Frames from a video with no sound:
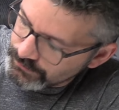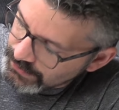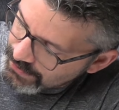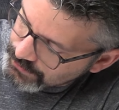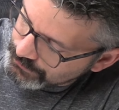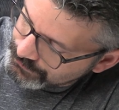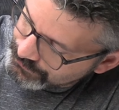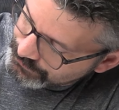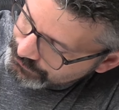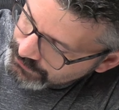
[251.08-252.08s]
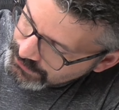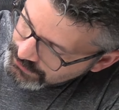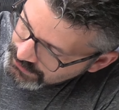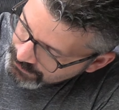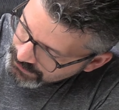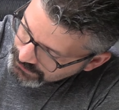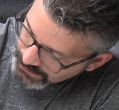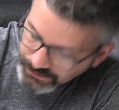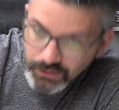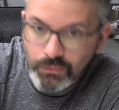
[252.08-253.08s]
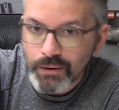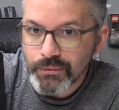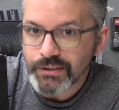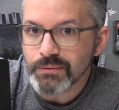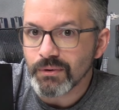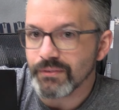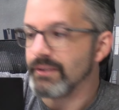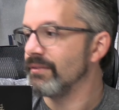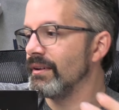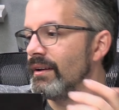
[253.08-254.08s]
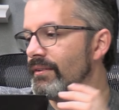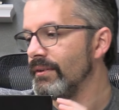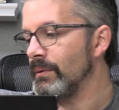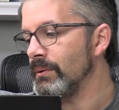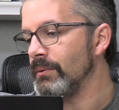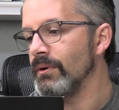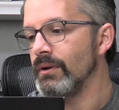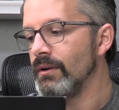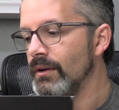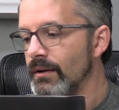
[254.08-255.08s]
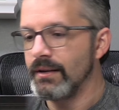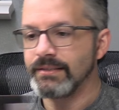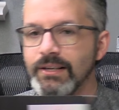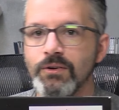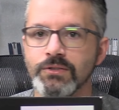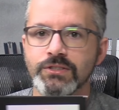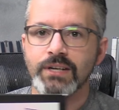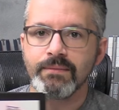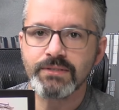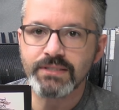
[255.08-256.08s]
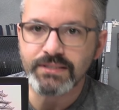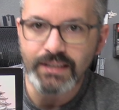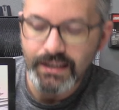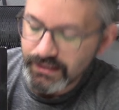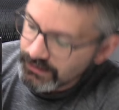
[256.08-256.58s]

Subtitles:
a castle. It's a Japanese castle. Why wouldn't you want this? It's so cool. It's those chambers inside